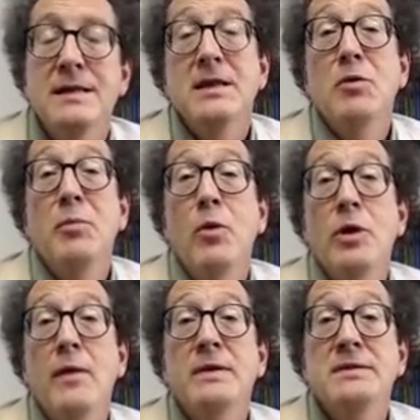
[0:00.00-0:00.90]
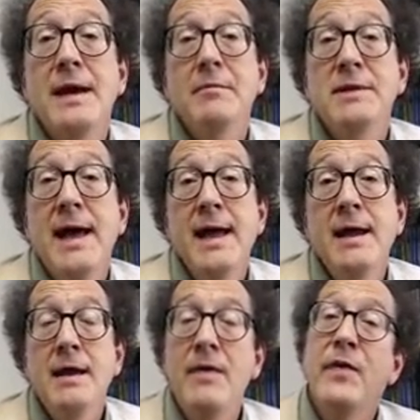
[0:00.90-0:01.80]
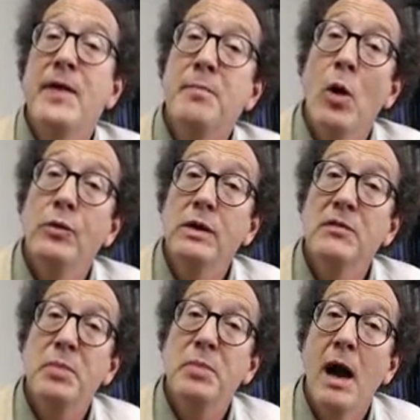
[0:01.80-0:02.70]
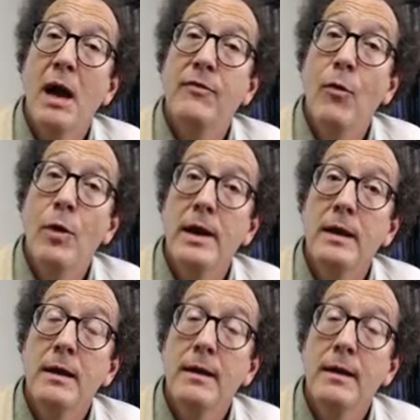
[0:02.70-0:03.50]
that they were born on the same day and that they both lived beyond 40.